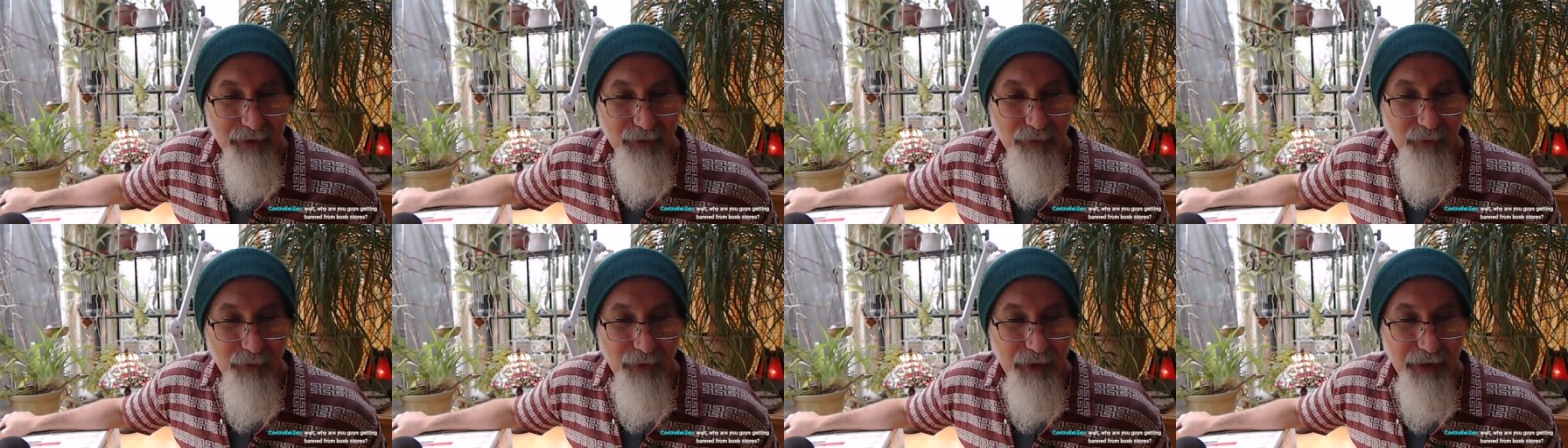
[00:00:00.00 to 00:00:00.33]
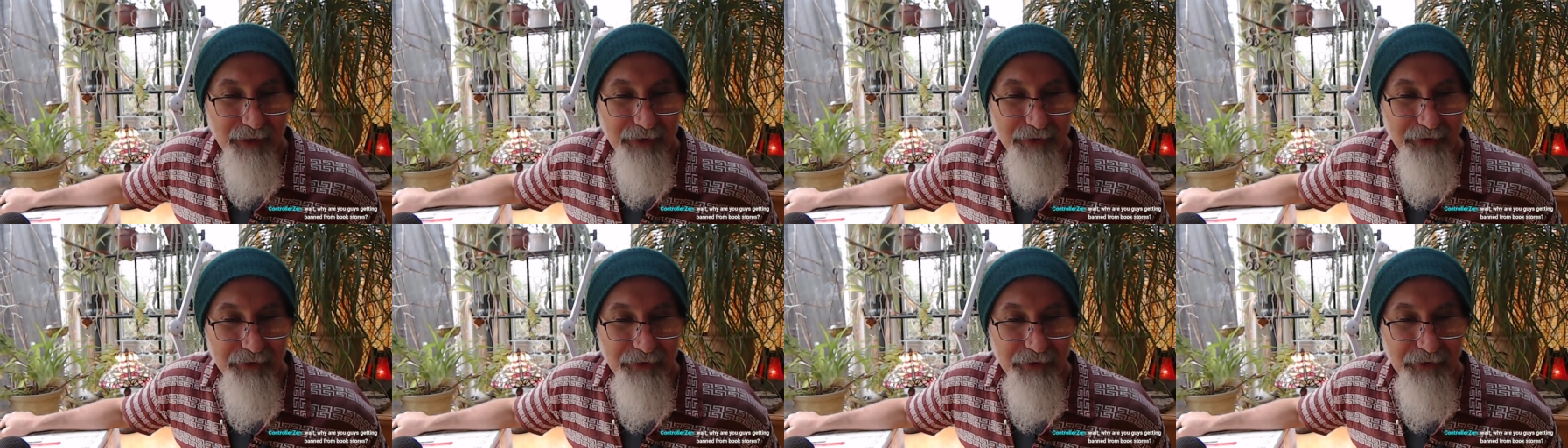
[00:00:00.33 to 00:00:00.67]

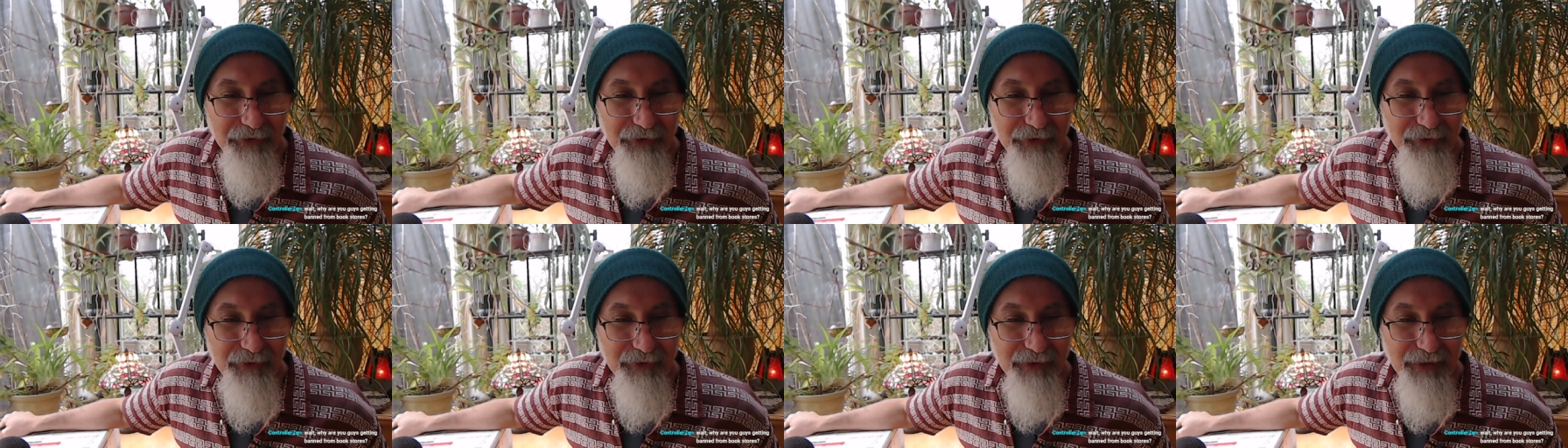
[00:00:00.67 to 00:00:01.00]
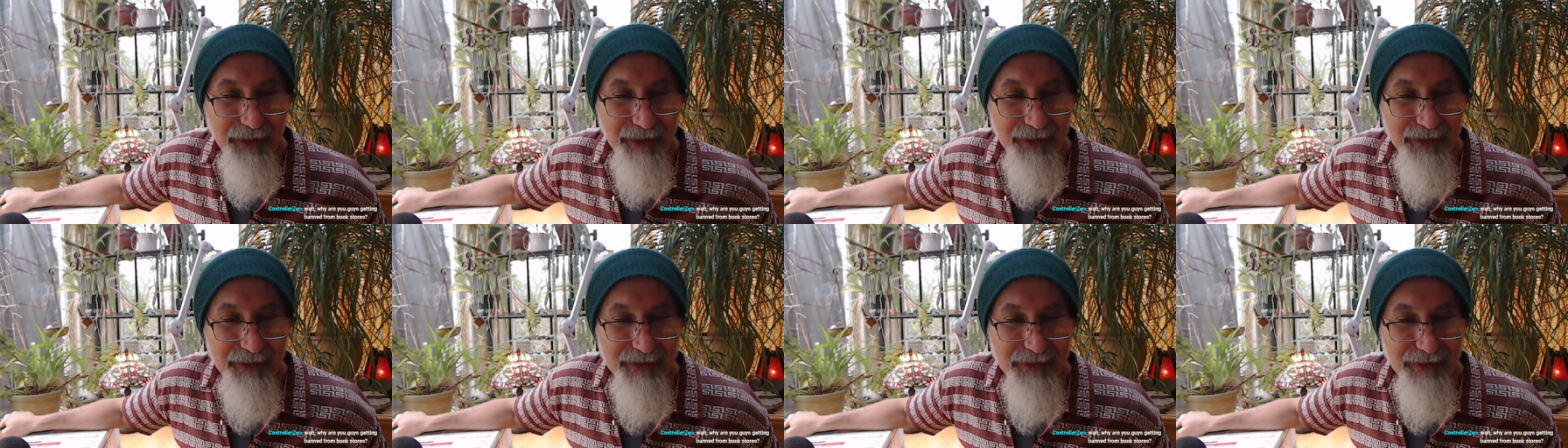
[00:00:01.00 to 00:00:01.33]
why are you
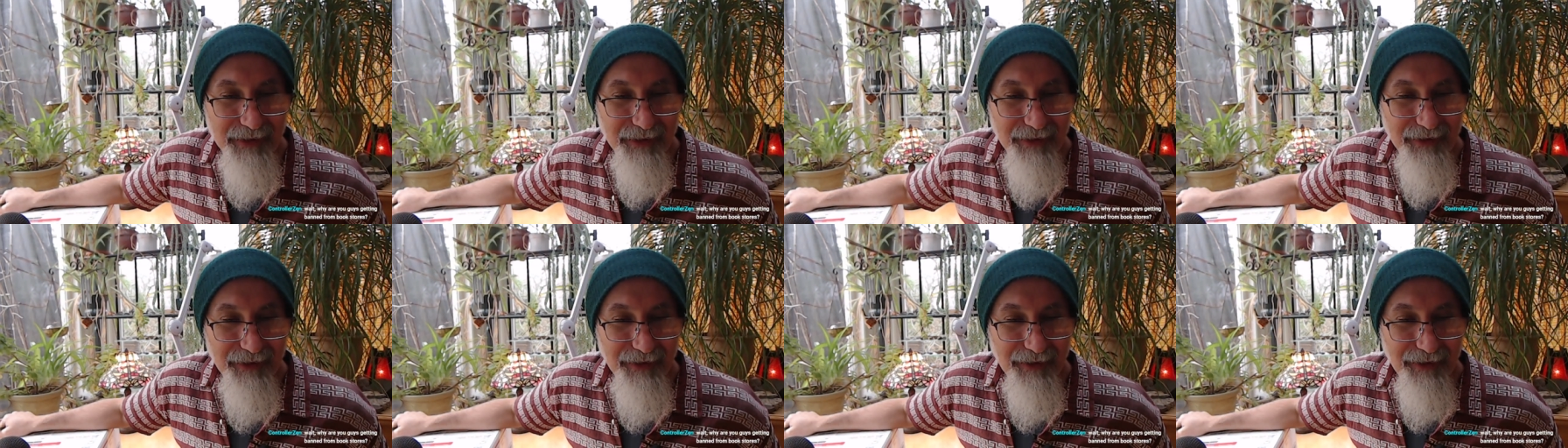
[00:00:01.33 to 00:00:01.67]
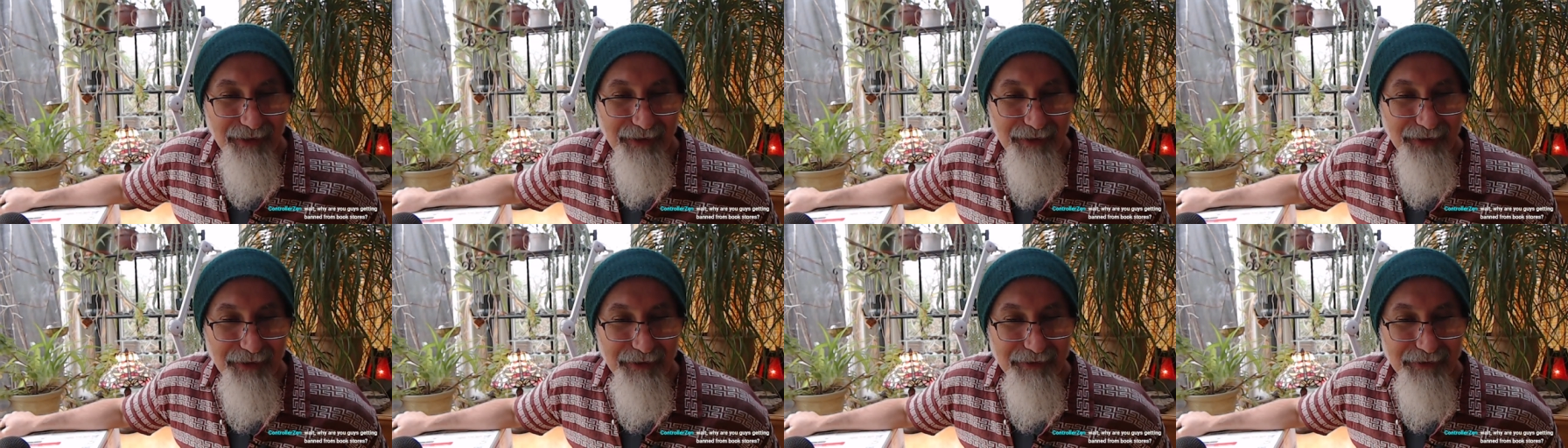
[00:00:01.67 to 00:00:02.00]
guys
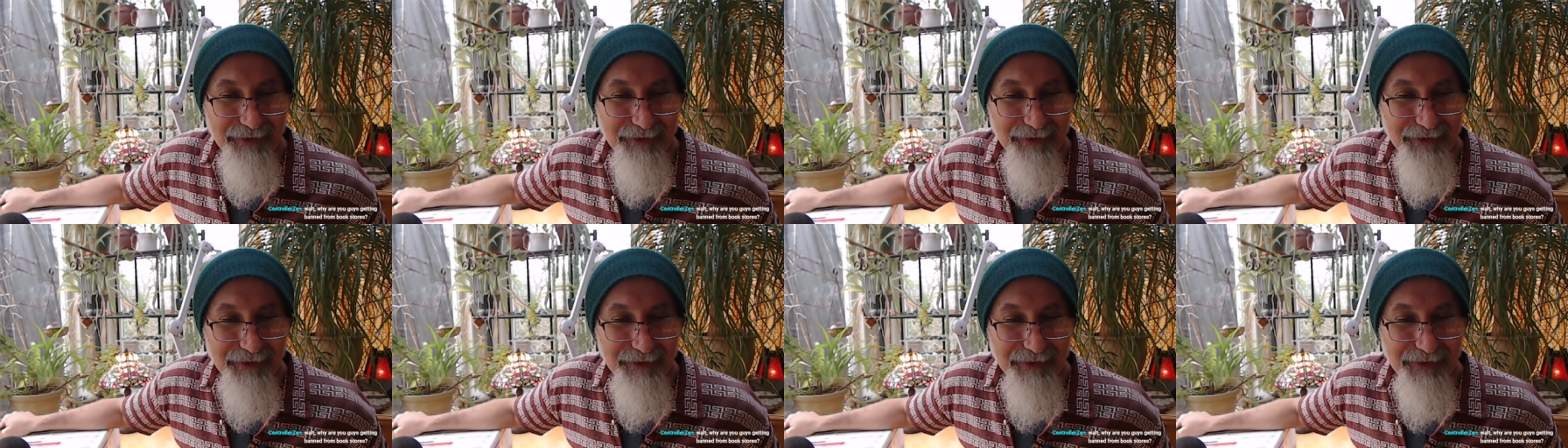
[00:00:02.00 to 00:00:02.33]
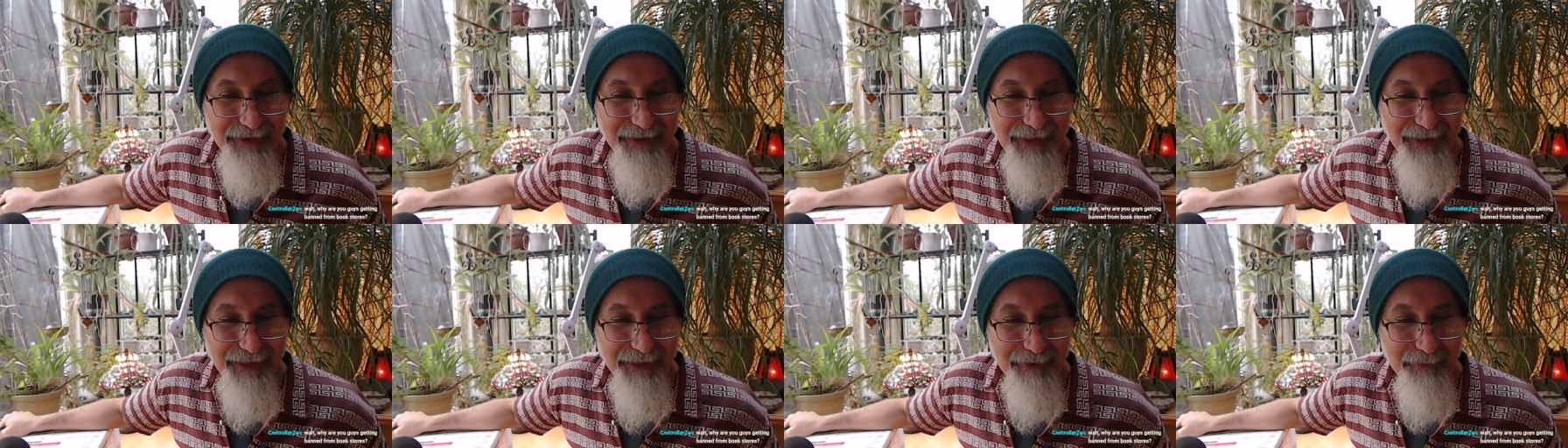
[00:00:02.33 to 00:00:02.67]
uh,
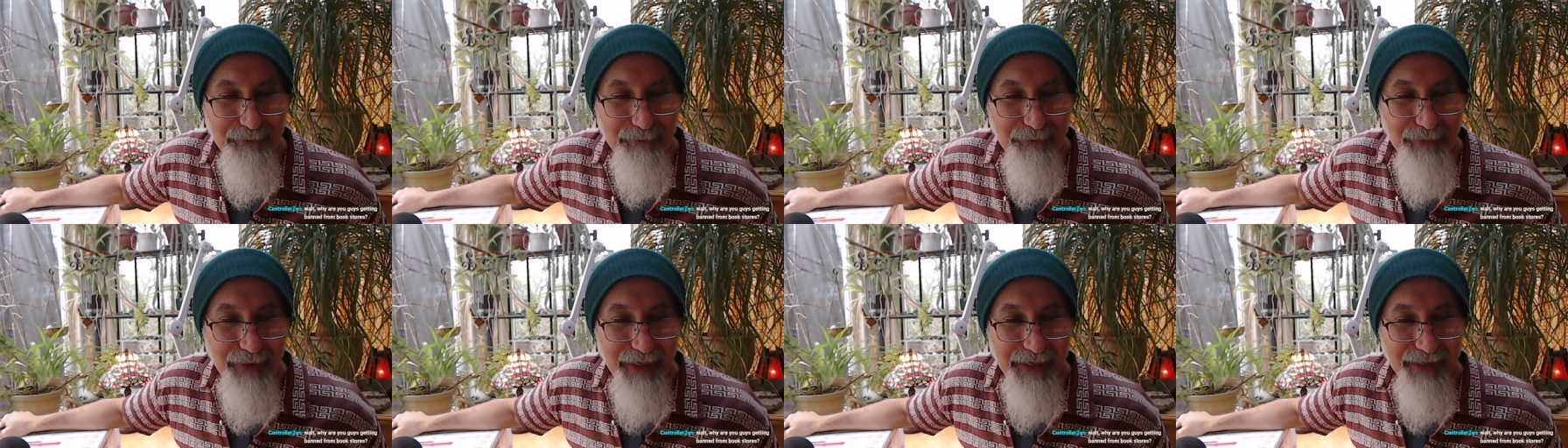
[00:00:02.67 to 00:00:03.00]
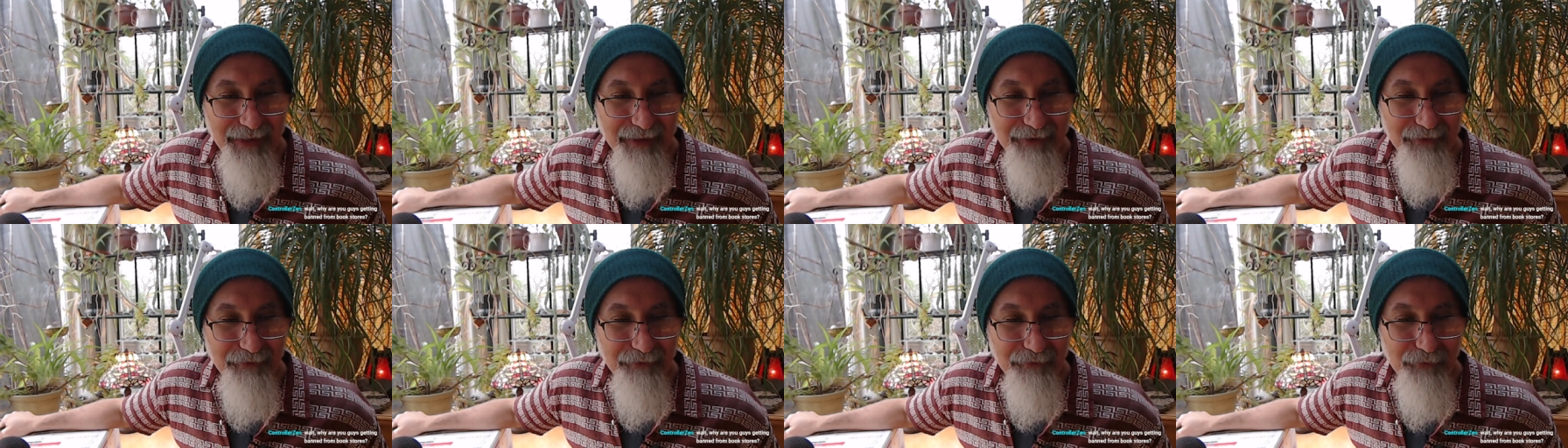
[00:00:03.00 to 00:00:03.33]
getting
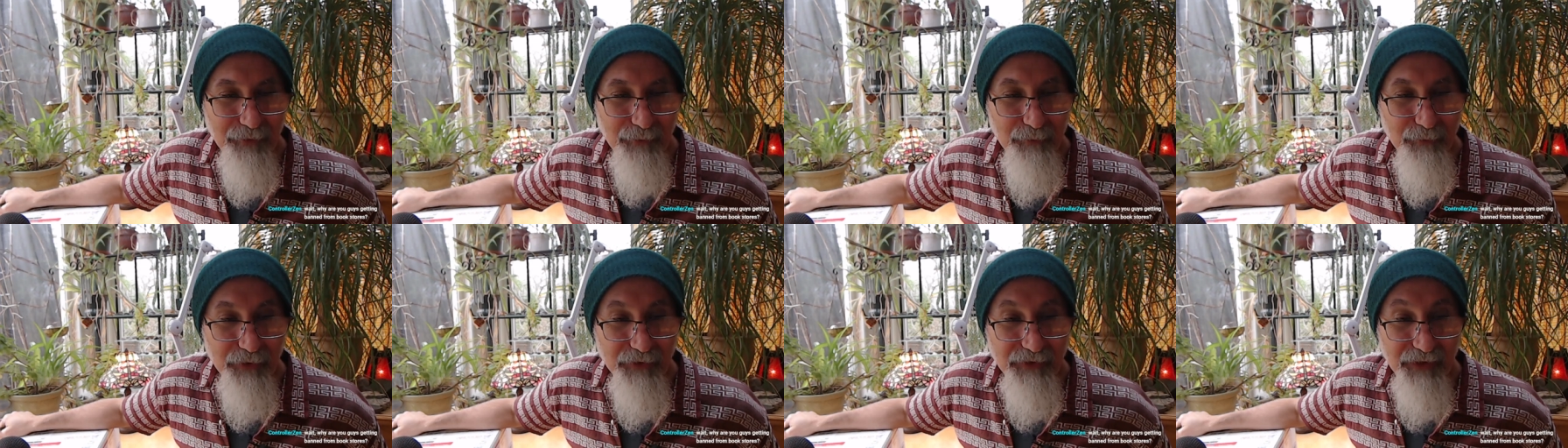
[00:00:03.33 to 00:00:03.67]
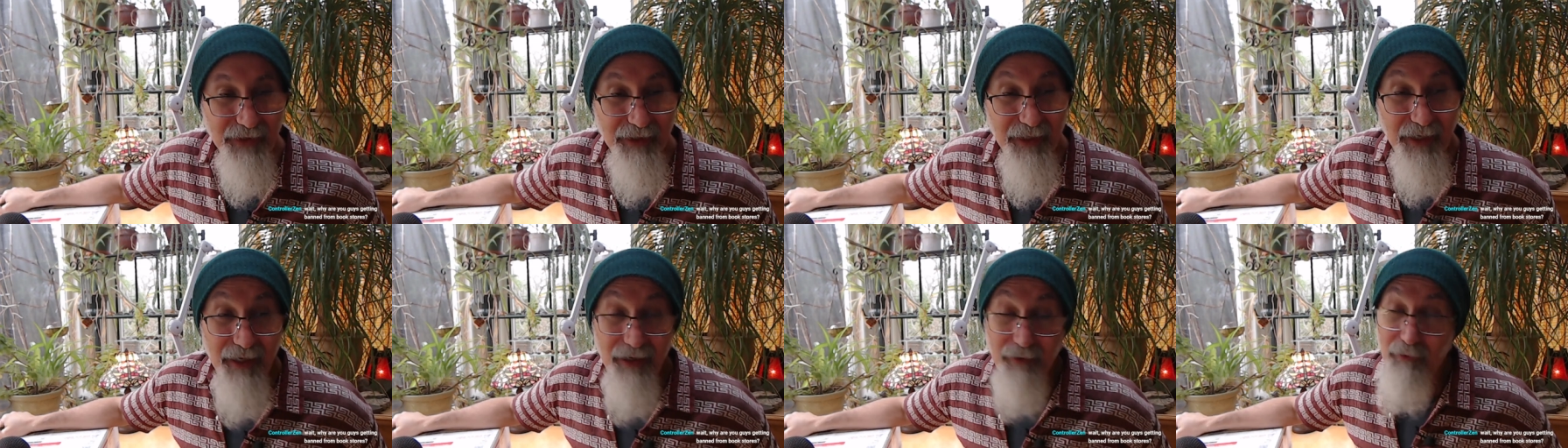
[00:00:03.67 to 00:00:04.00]
banned from bookstore?